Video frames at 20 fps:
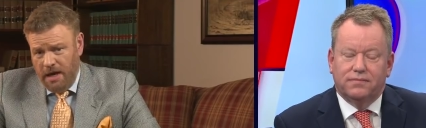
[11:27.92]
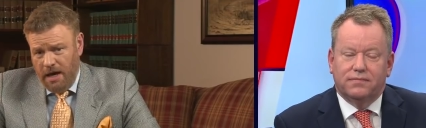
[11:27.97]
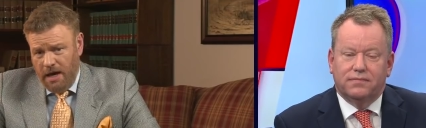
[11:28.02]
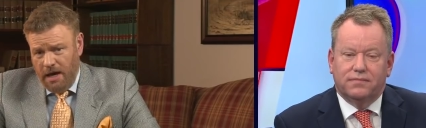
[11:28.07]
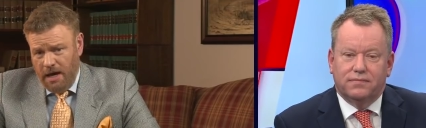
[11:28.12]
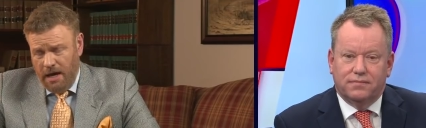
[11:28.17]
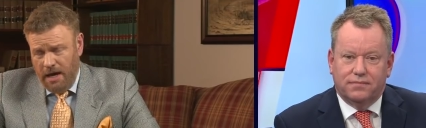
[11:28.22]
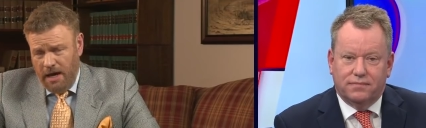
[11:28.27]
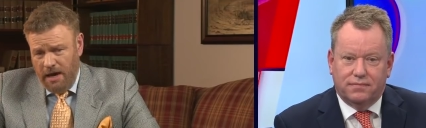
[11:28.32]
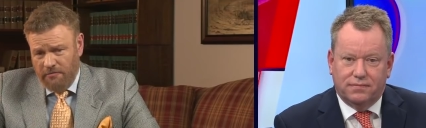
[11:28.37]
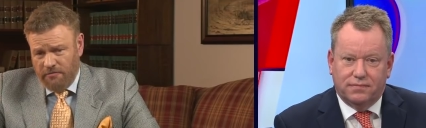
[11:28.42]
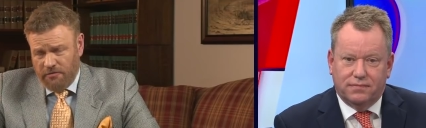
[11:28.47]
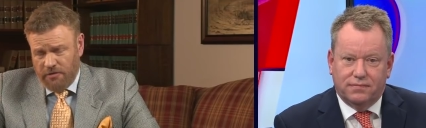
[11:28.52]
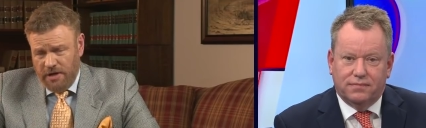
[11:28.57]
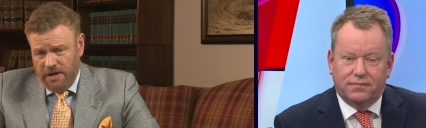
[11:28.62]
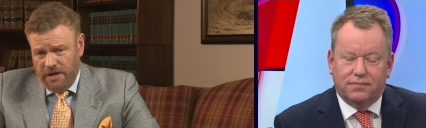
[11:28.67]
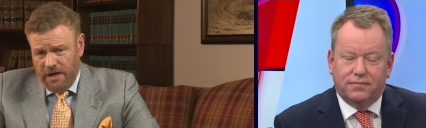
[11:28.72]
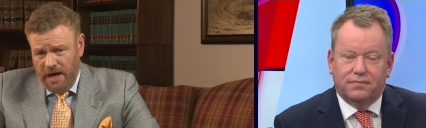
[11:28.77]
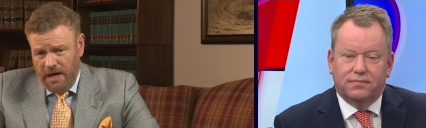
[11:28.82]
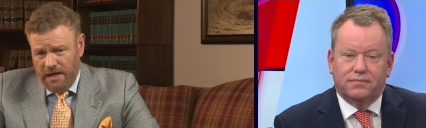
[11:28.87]
Speaker 1: uh,
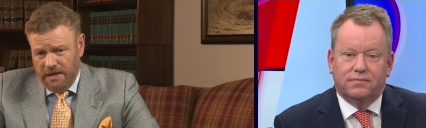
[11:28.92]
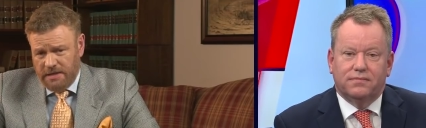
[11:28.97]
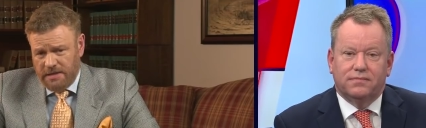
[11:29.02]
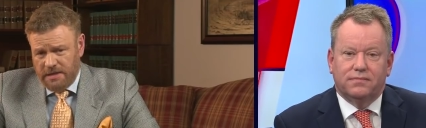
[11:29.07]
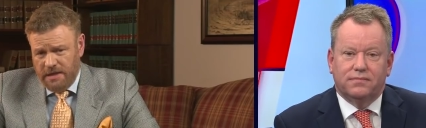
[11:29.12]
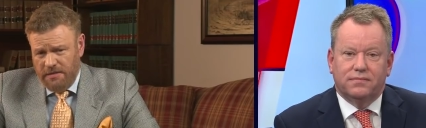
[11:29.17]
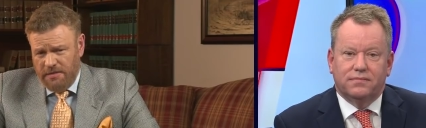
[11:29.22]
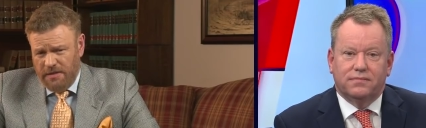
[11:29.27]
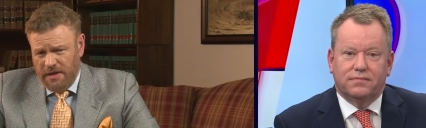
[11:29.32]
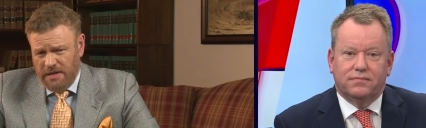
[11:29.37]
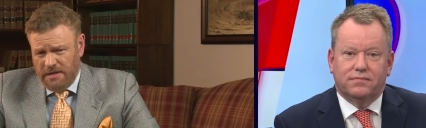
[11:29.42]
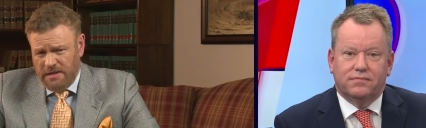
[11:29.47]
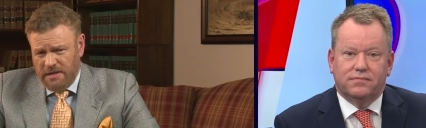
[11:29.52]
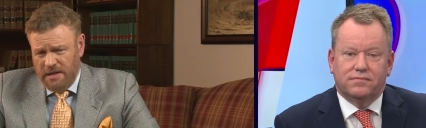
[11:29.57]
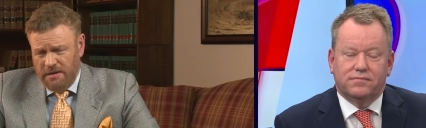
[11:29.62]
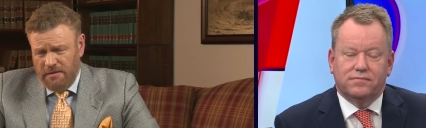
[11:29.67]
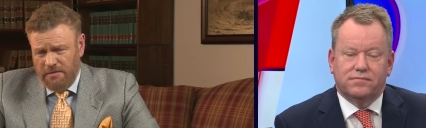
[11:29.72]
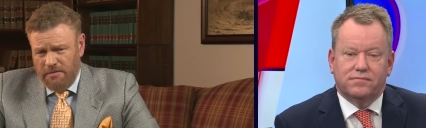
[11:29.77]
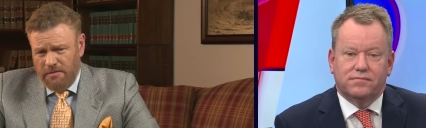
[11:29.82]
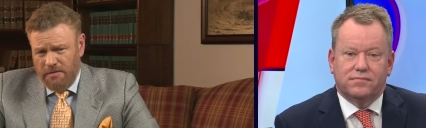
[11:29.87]
every night, that,
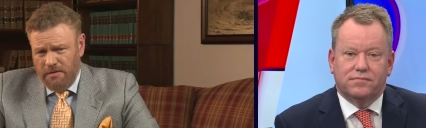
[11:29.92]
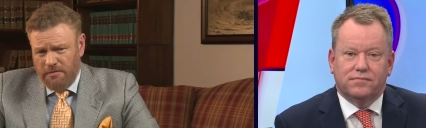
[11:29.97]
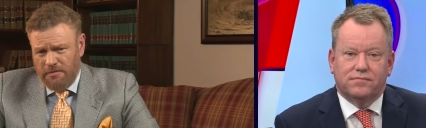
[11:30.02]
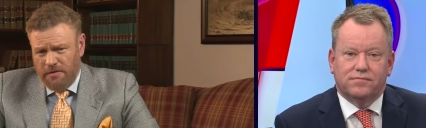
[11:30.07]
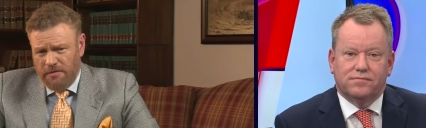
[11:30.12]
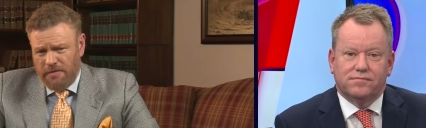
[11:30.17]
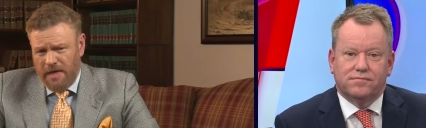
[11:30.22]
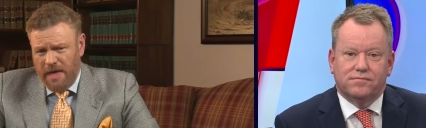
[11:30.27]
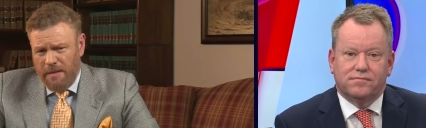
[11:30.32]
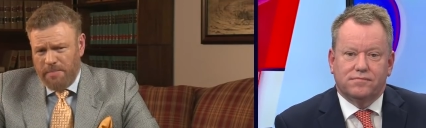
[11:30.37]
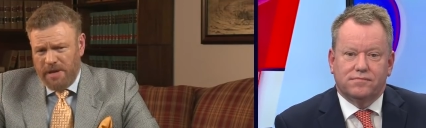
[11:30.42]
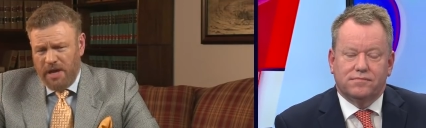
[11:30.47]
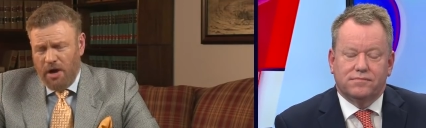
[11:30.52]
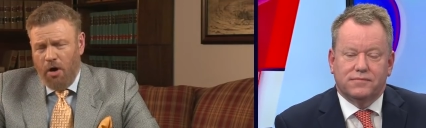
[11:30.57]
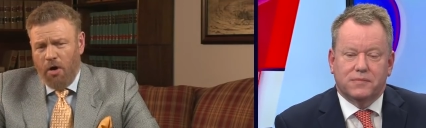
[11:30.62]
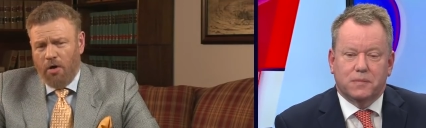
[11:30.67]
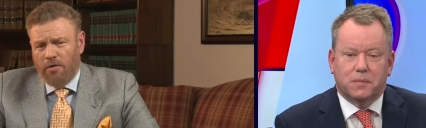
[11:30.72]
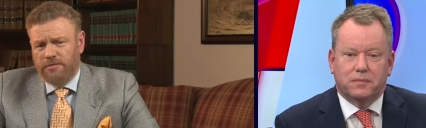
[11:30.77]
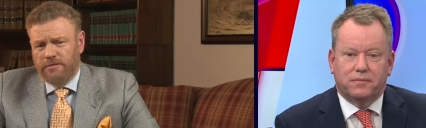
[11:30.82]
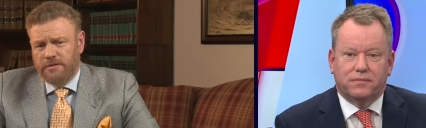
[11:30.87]
that they're
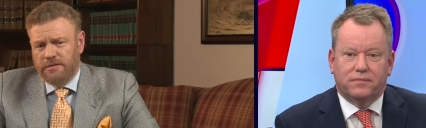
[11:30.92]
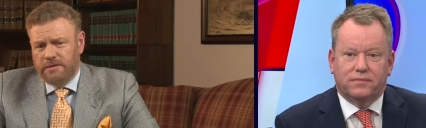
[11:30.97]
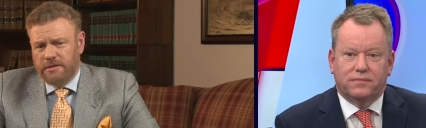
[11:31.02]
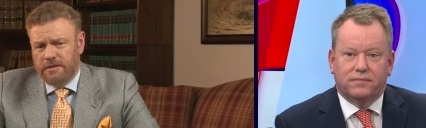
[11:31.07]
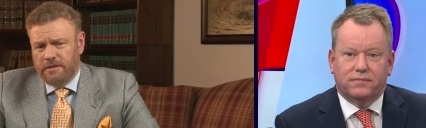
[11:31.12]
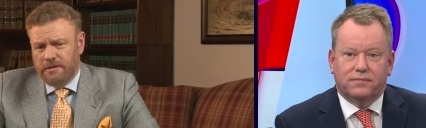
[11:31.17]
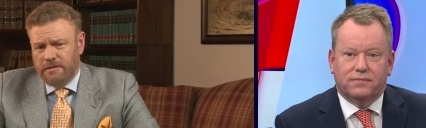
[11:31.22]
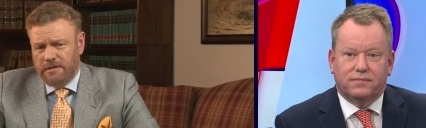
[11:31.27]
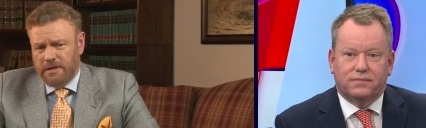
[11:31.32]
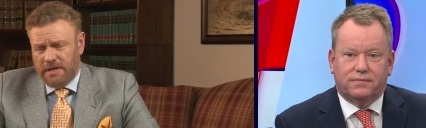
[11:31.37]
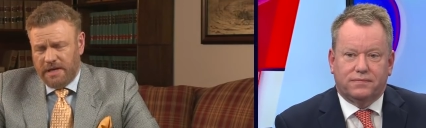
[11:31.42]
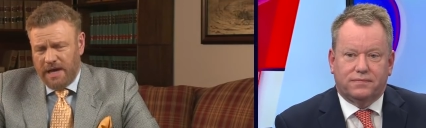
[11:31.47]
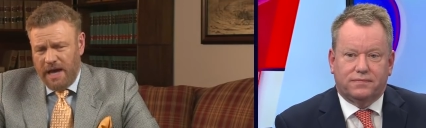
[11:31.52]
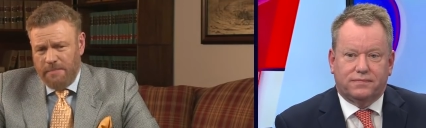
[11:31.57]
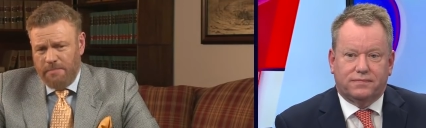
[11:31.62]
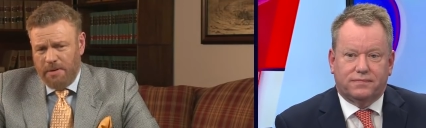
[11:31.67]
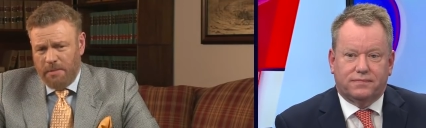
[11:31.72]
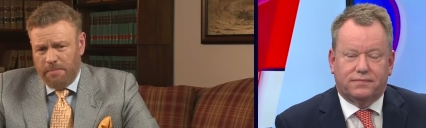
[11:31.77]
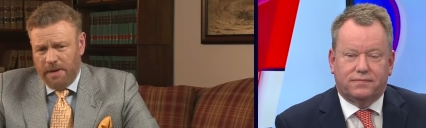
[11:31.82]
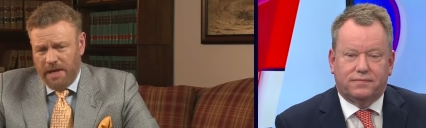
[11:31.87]
beyond the
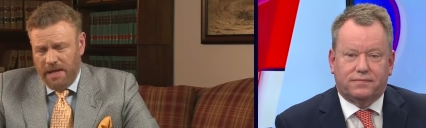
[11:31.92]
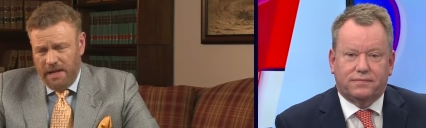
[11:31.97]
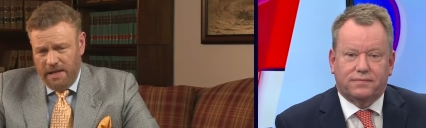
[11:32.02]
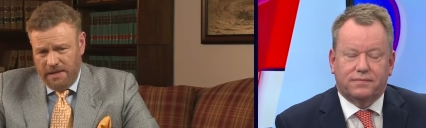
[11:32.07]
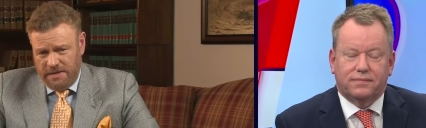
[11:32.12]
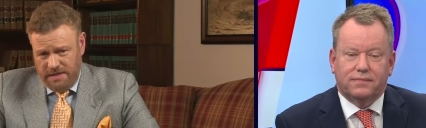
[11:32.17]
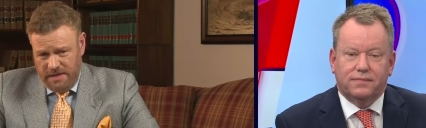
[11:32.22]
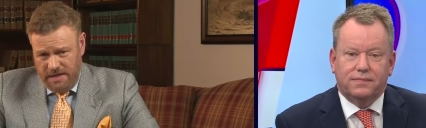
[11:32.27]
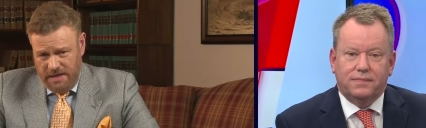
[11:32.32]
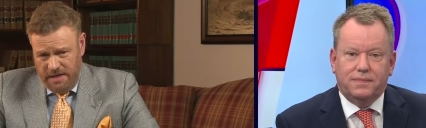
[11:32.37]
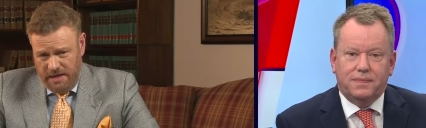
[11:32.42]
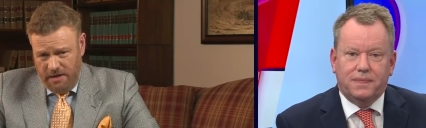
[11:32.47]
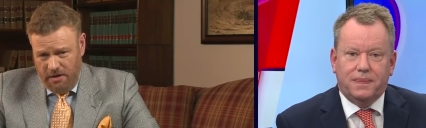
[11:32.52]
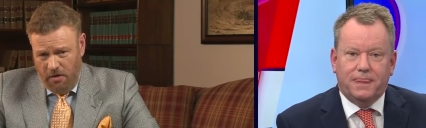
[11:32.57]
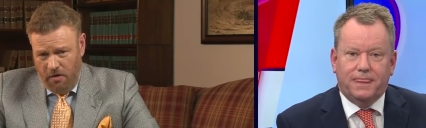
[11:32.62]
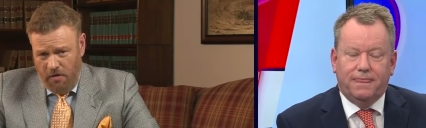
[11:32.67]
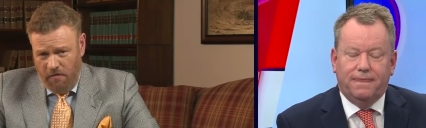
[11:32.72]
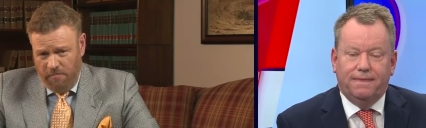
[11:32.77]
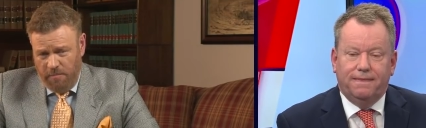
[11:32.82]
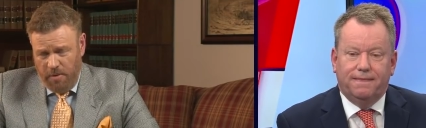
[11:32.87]
capability
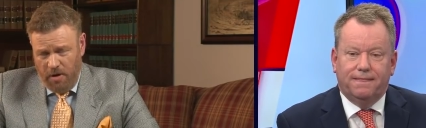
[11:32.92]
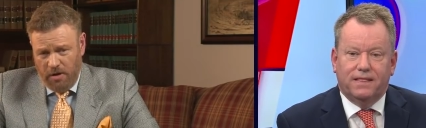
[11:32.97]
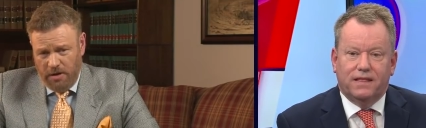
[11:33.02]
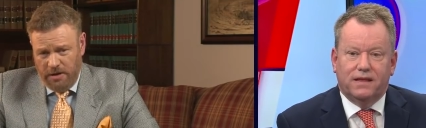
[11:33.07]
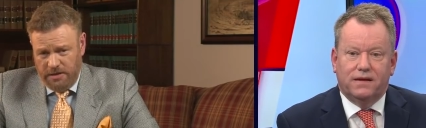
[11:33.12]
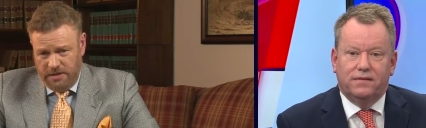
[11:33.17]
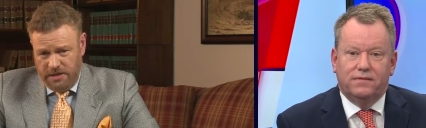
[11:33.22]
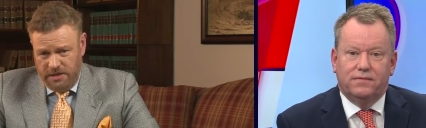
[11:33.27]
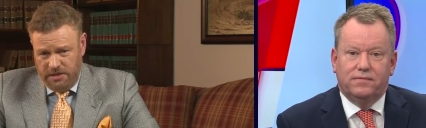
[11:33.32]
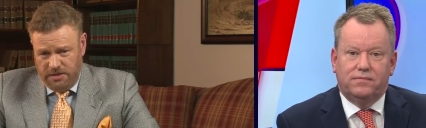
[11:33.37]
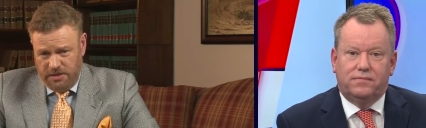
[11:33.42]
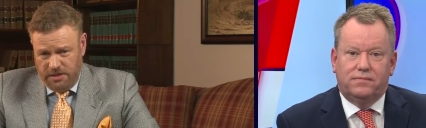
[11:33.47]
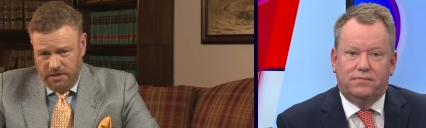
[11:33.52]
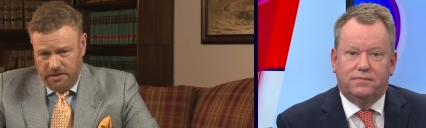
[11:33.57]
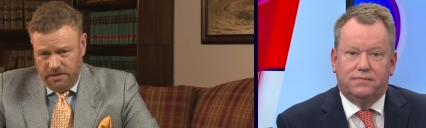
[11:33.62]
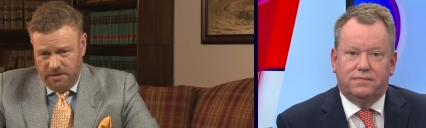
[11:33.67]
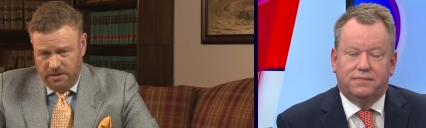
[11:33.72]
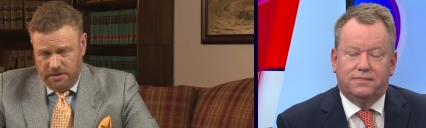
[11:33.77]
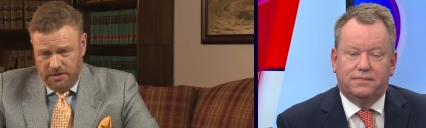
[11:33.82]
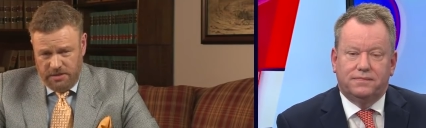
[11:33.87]
of
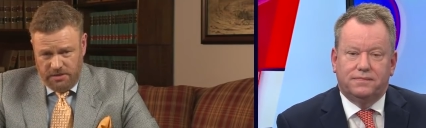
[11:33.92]
politicians